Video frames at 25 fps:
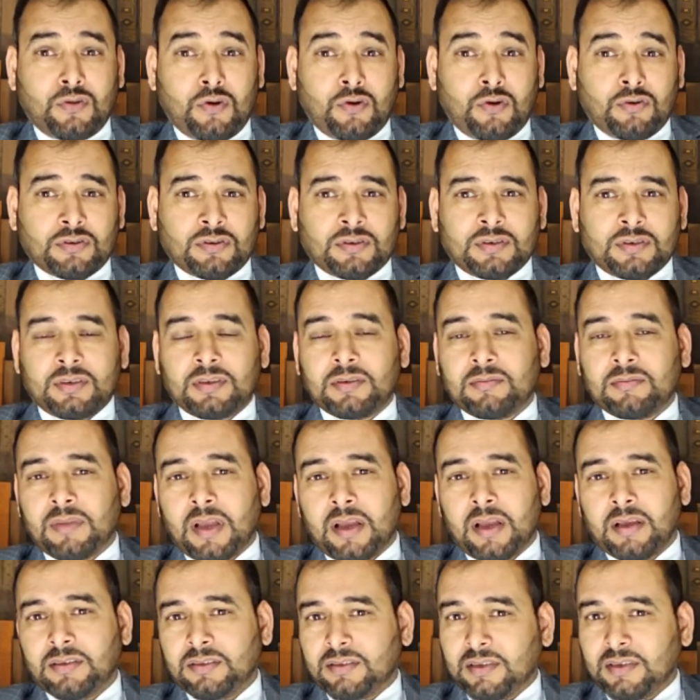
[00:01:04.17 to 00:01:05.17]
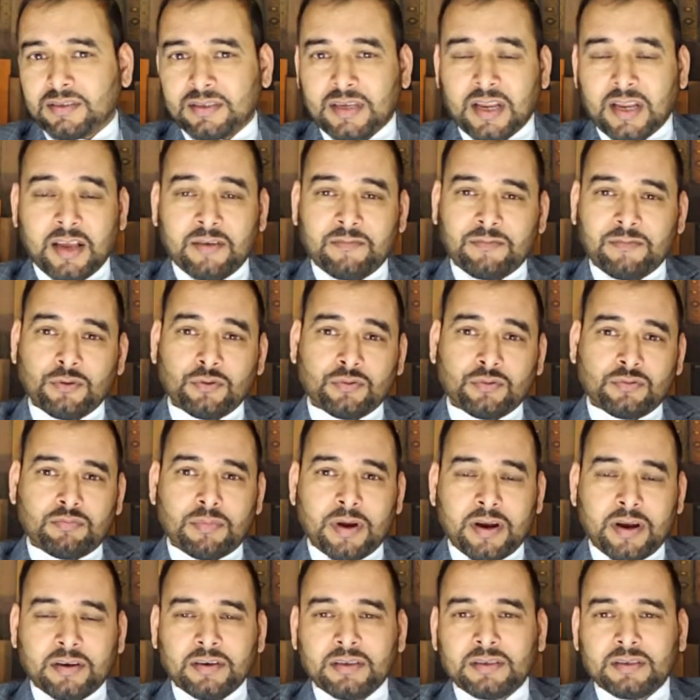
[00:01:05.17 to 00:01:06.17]
not, it doesn't have good
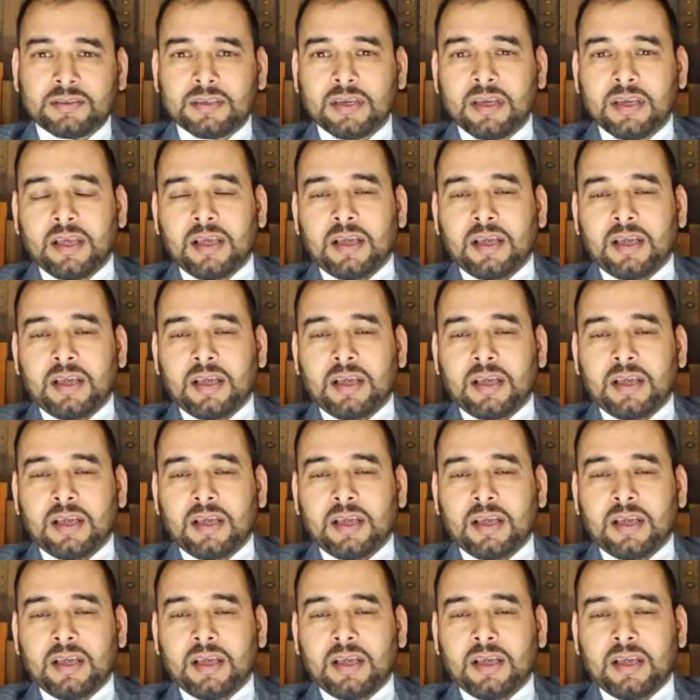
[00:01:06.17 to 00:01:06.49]
merit,